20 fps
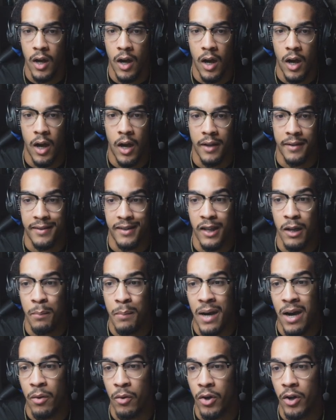skill
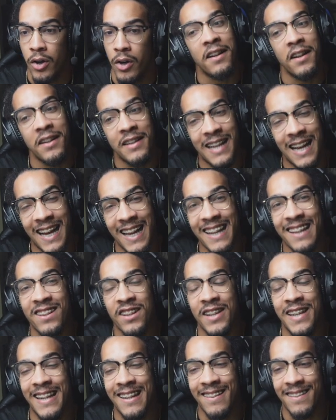power, that is an
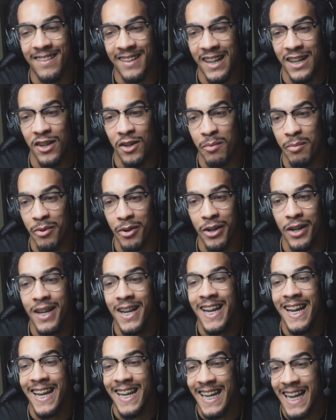insane number,
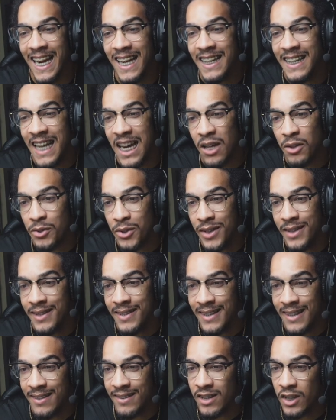
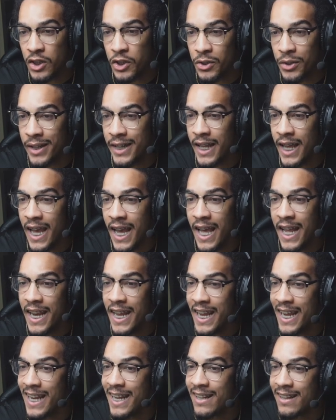
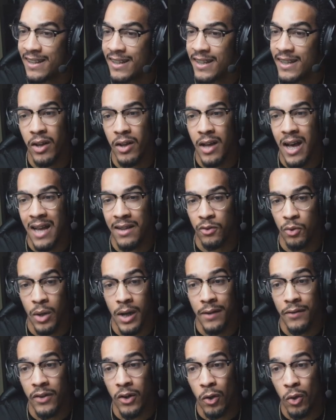9,618. So I have
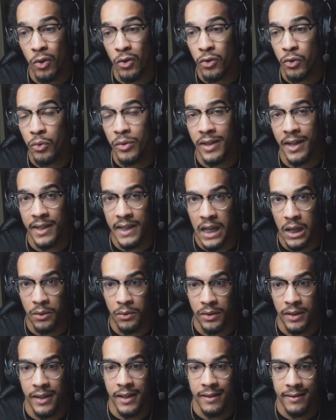close to 10,000
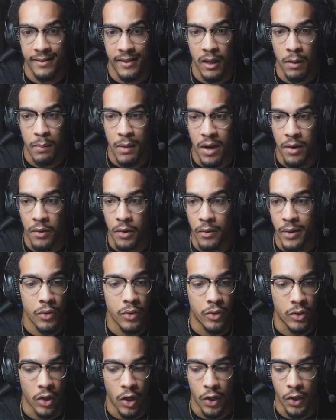skill power, right? So
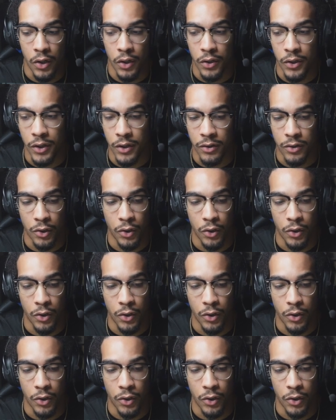earlier, so the